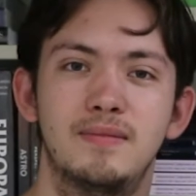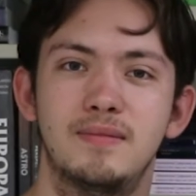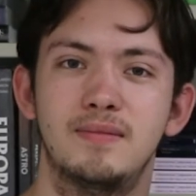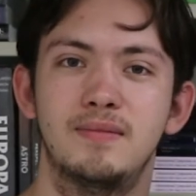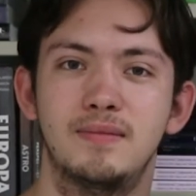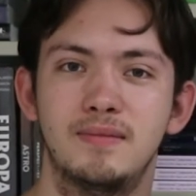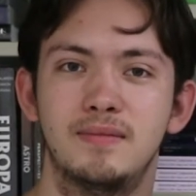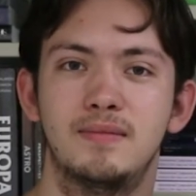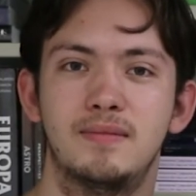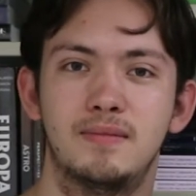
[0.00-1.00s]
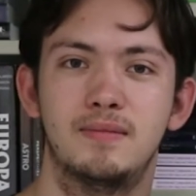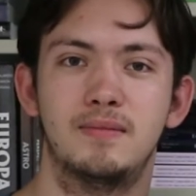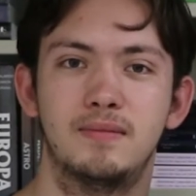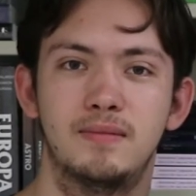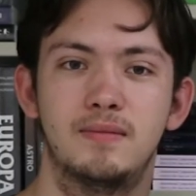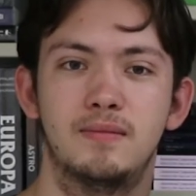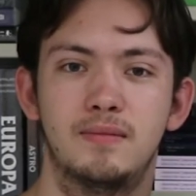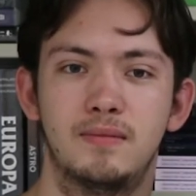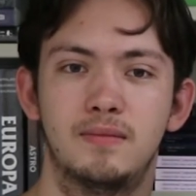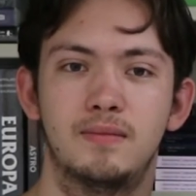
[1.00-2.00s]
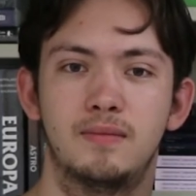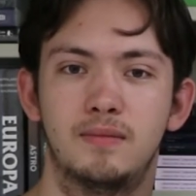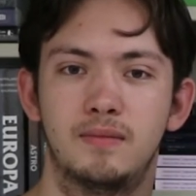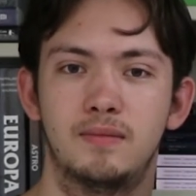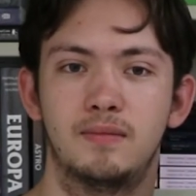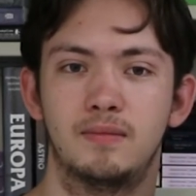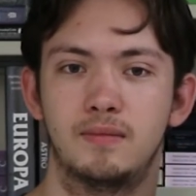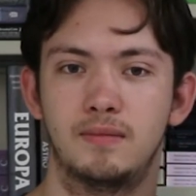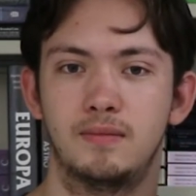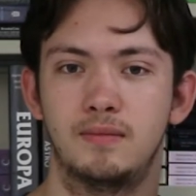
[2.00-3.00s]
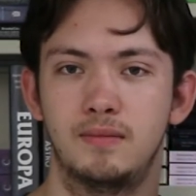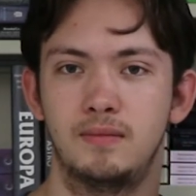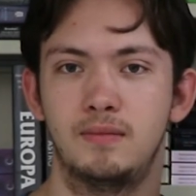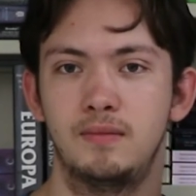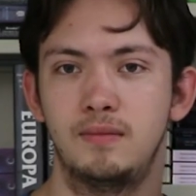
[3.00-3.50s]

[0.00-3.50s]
The person shown says nothing.